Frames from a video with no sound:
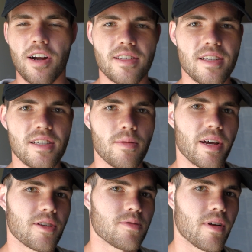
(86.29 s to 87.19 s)
I see someone
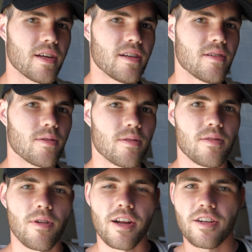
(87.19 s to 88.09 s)
else running or
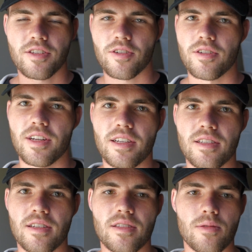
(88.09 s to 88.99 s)
running a certain
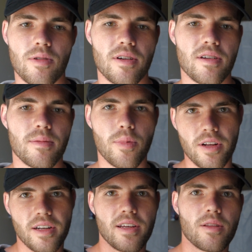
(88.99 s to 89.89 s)
distance or
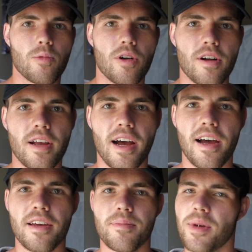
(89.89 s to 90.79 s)
putting in the work,
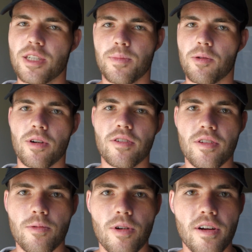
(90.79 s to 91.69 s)
it makes me want to do
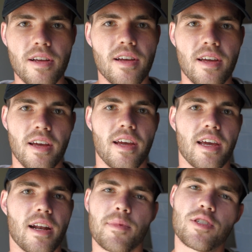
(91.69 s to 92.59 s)
the work.
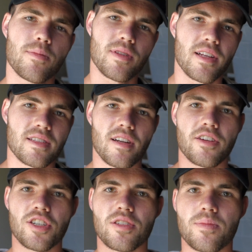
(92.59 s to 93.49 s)
And I'm assuming that's not just